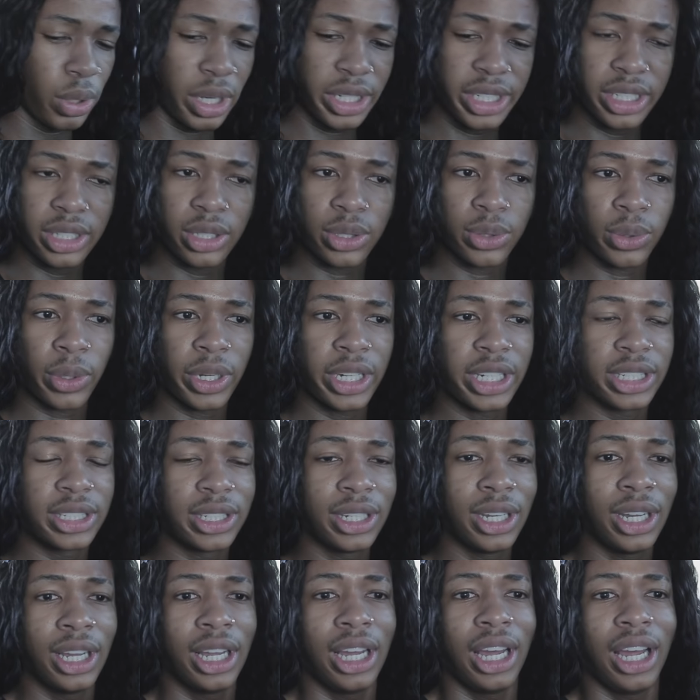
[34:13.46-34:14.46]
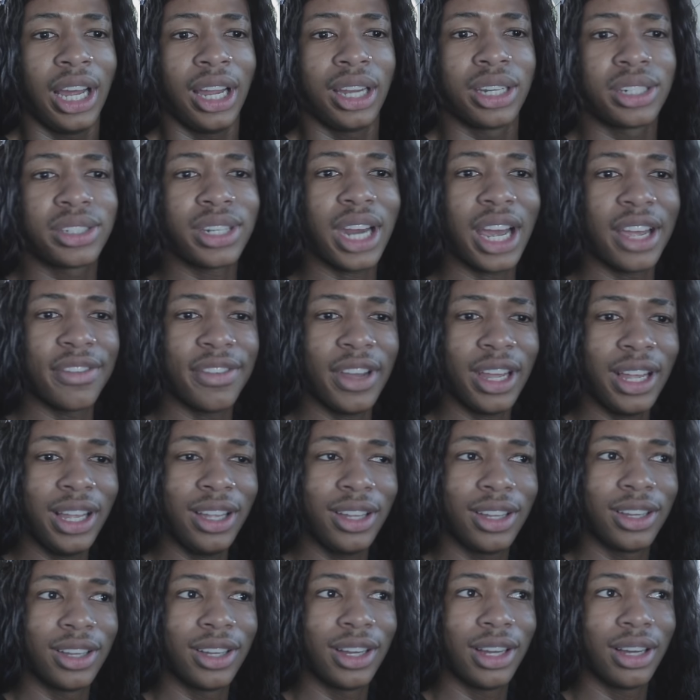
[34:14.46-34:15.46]
Do I need the toilet?
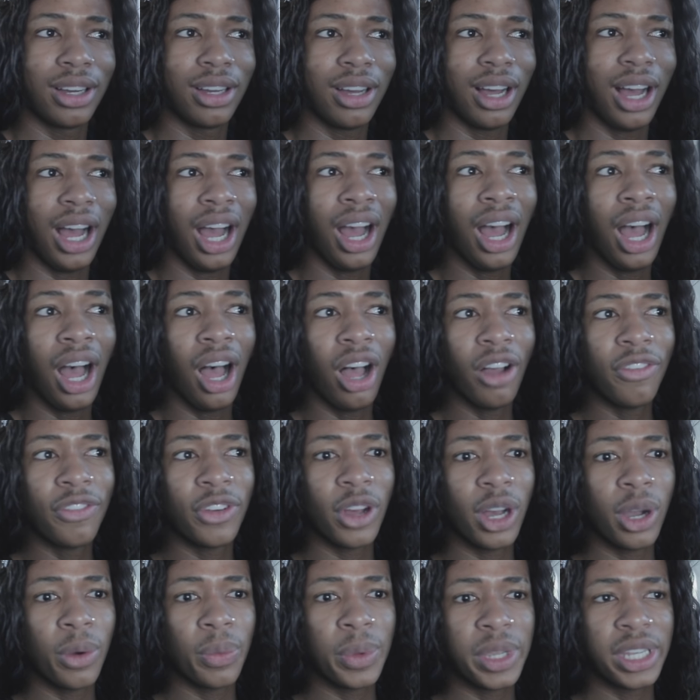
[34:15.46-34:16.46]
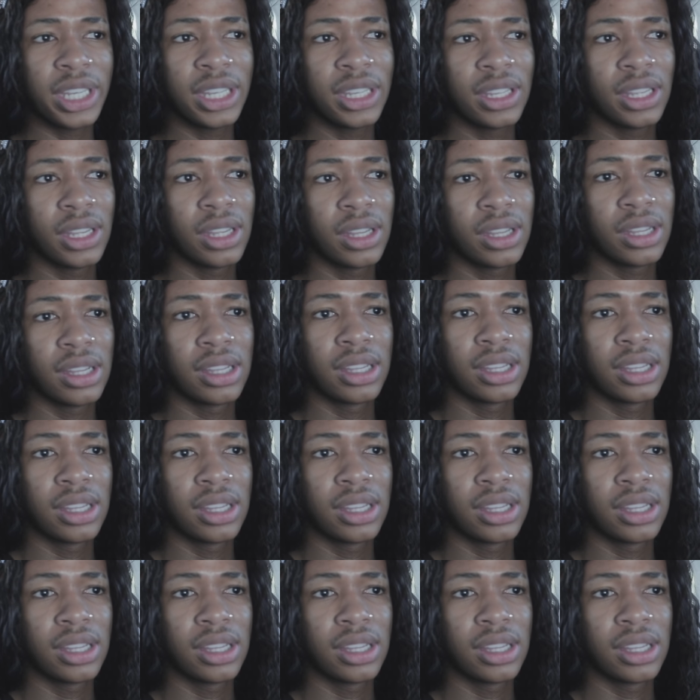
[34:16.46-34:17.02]
Driver, how far are we?